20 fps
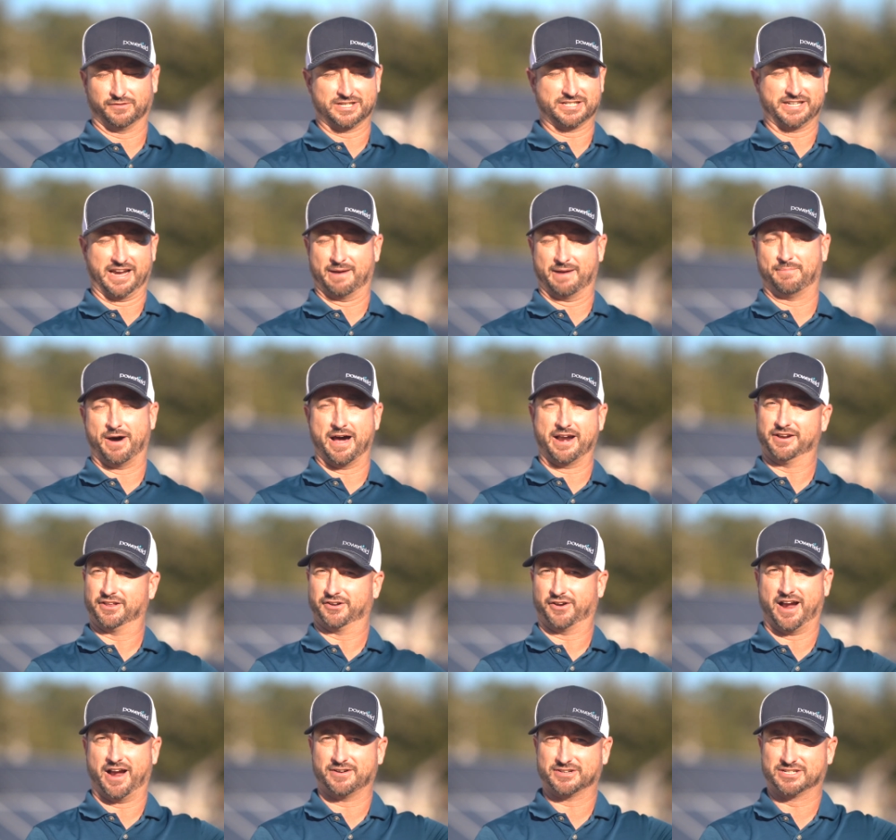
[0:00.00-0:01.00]
Let's say I bought
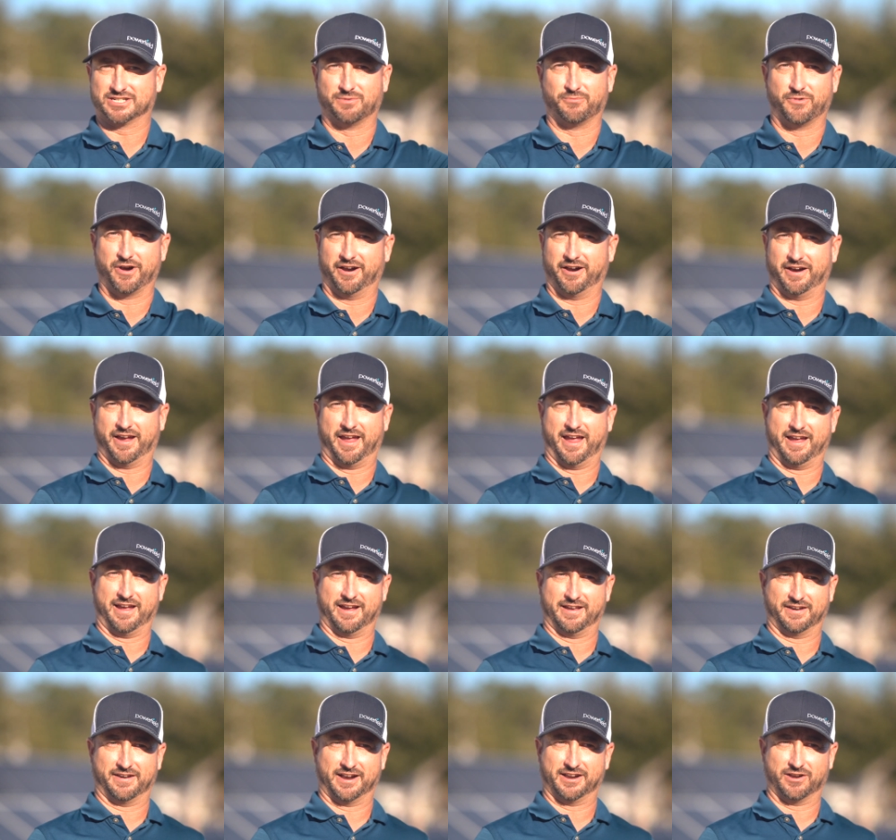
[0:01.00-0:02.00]
another house somewhere
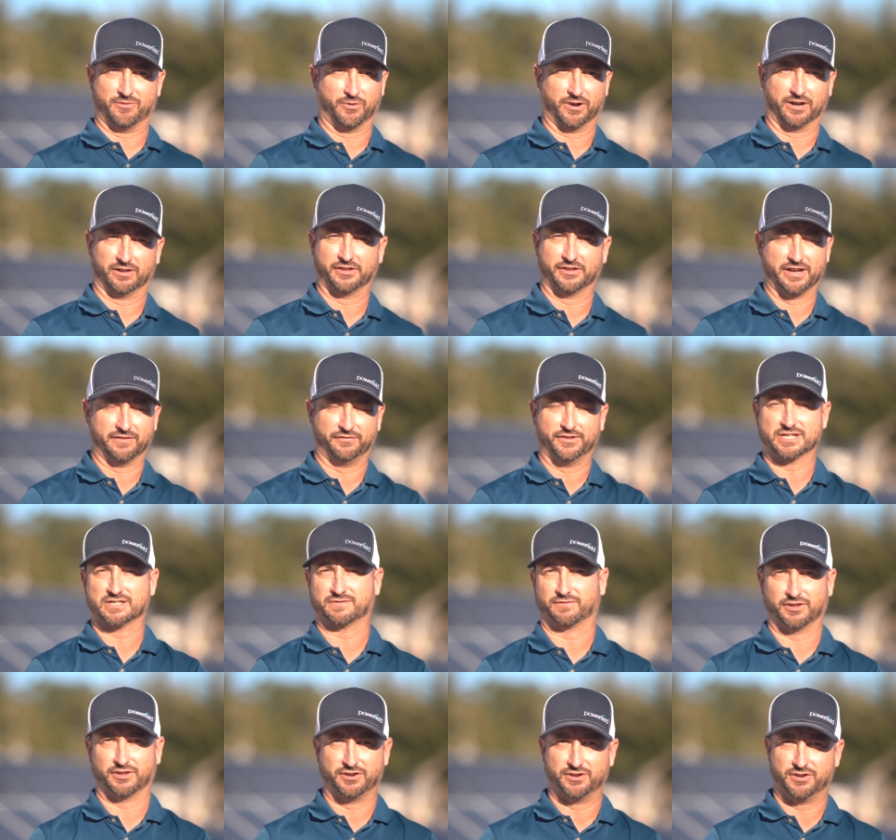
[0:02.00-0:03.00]
and I didn't want to leave
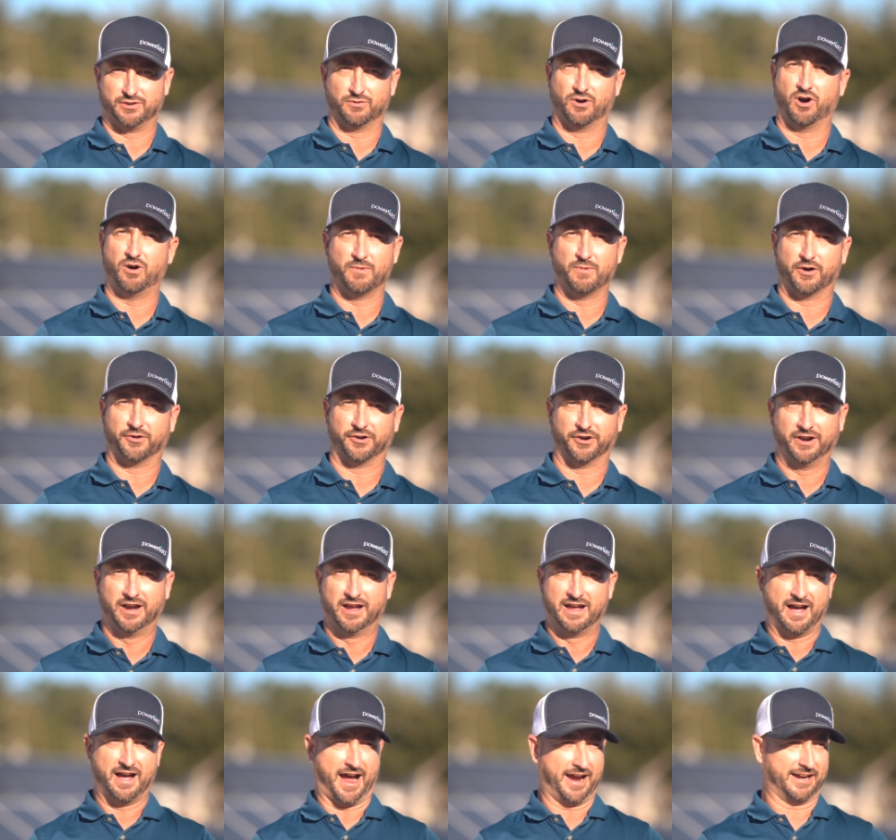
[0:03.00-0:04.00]
this for the new homeowner.
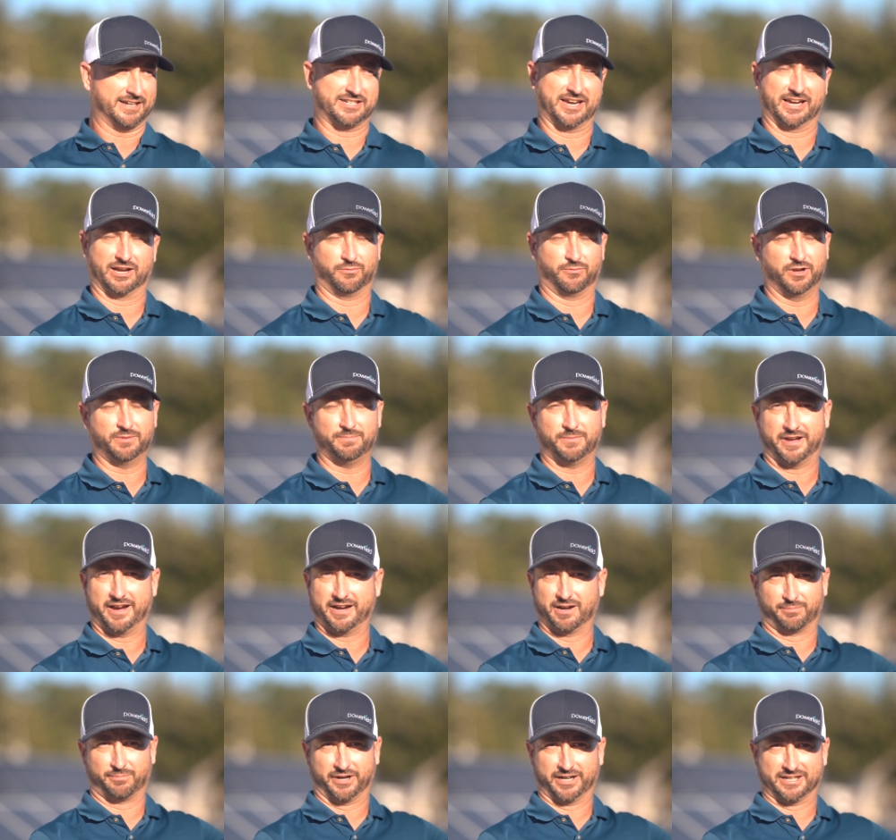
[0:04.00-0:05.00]
I could take it with me.
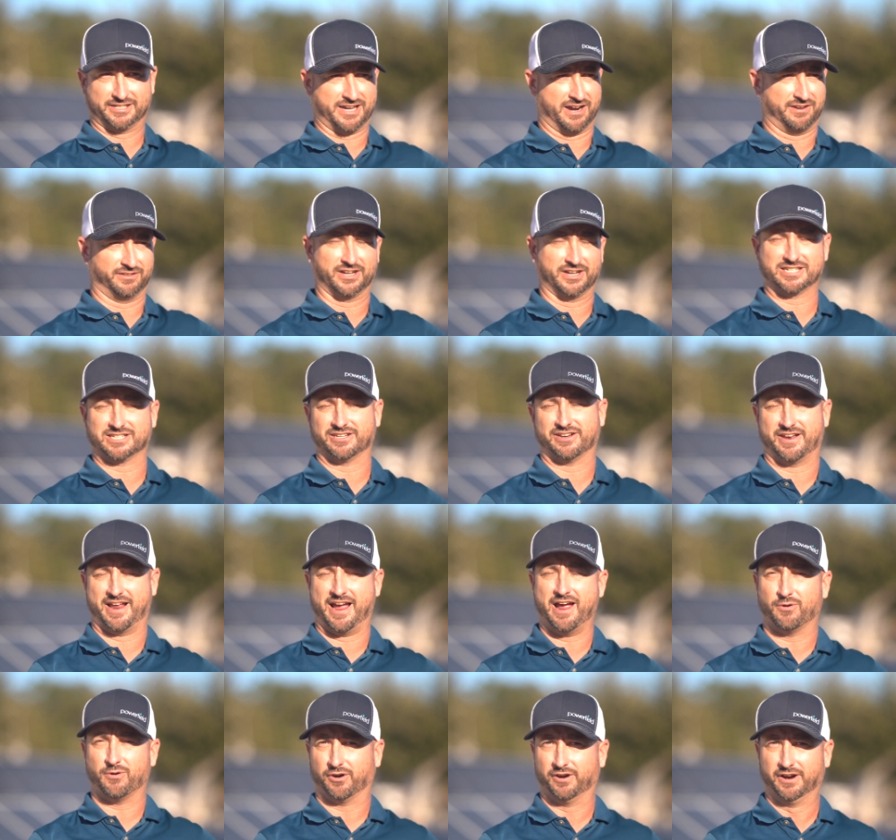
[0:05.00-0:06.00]
I could break it down in less than an
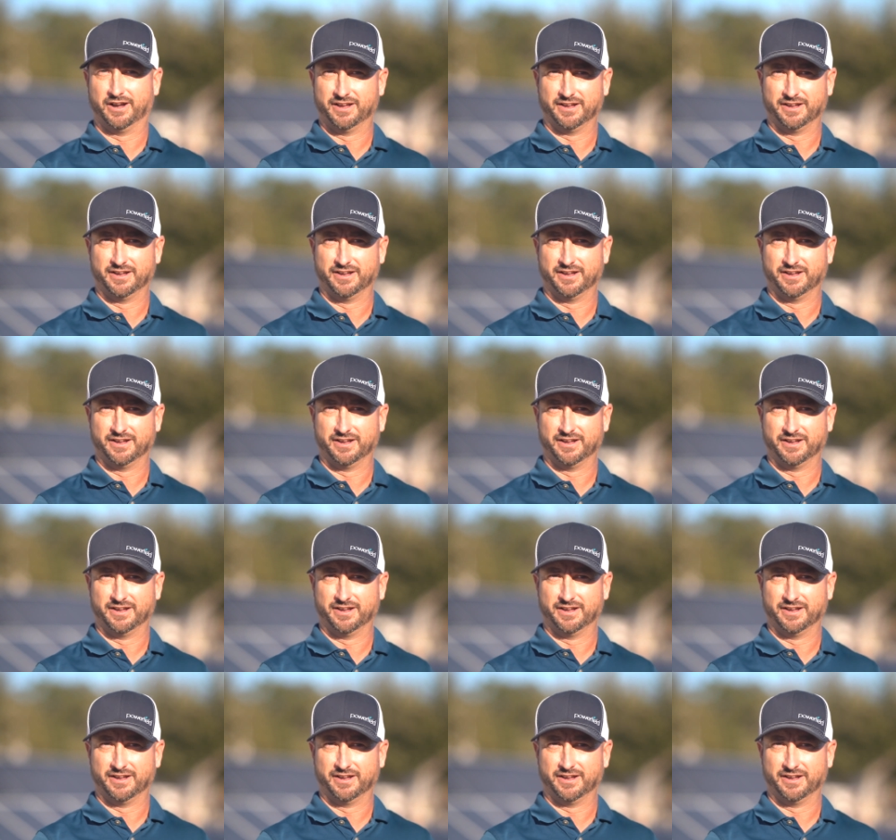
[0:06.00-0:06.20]
hour.